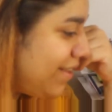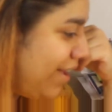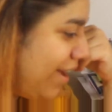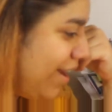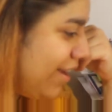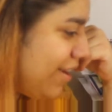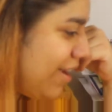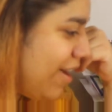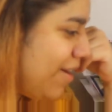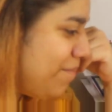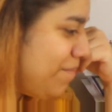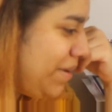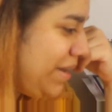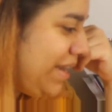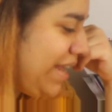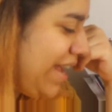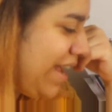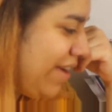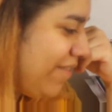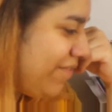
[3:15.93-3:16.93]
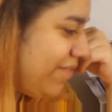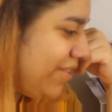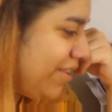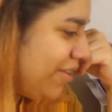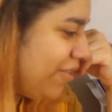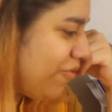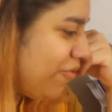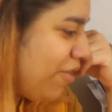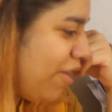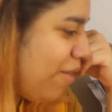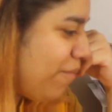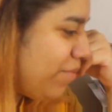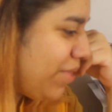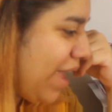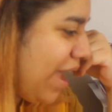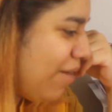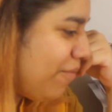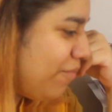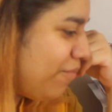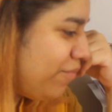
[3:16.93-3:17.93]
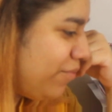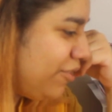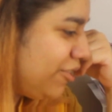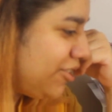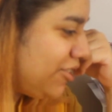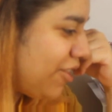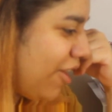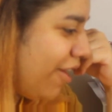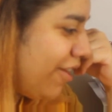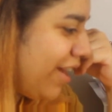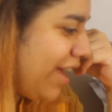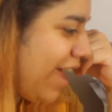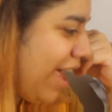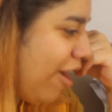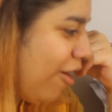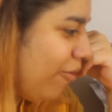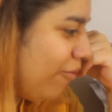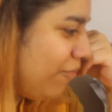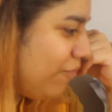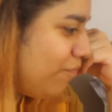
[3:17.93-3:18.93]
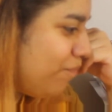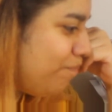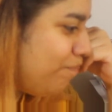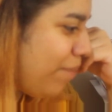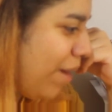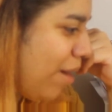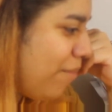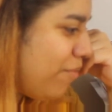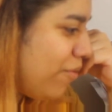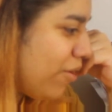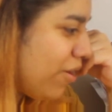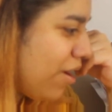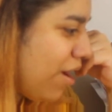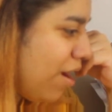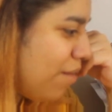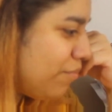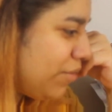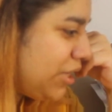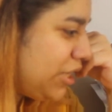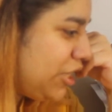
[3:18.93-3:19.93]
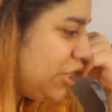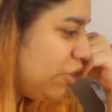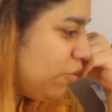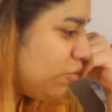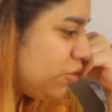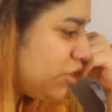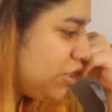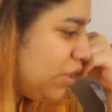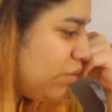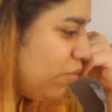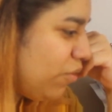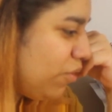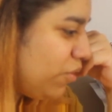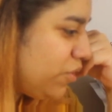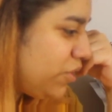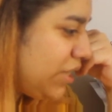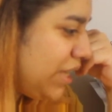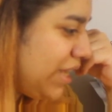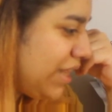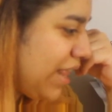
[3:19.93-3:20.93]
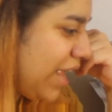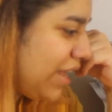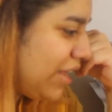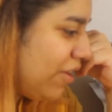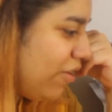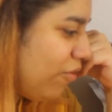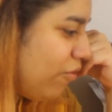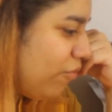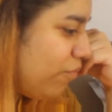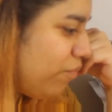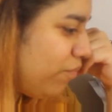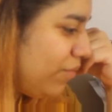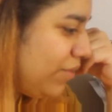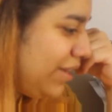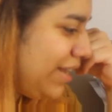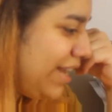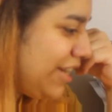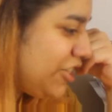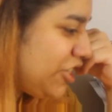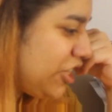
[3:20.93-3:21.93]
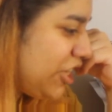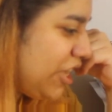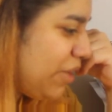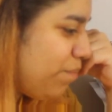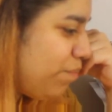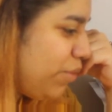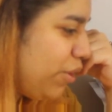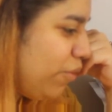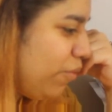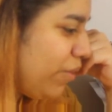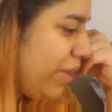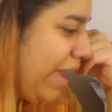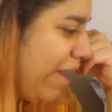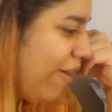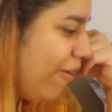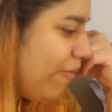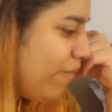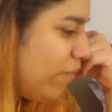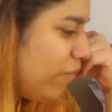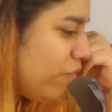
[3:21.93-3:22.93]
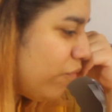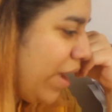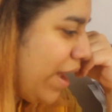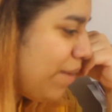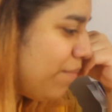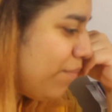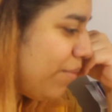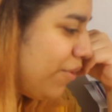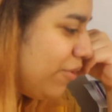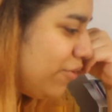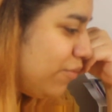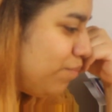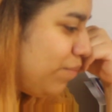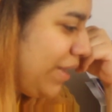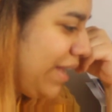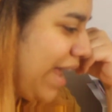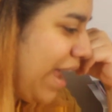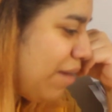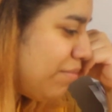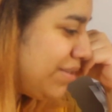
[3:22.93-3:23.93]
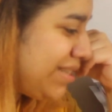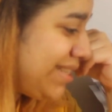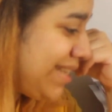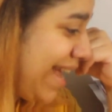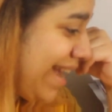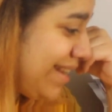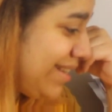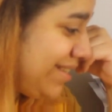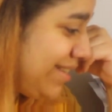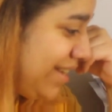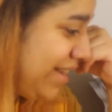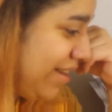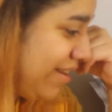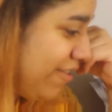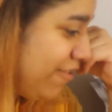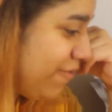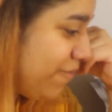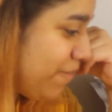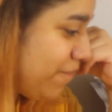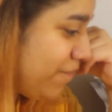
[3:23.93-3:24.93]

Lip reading: I can't believe the group that started out bubblegum cutesy wootsy that you literally puke out rainbows became sexy.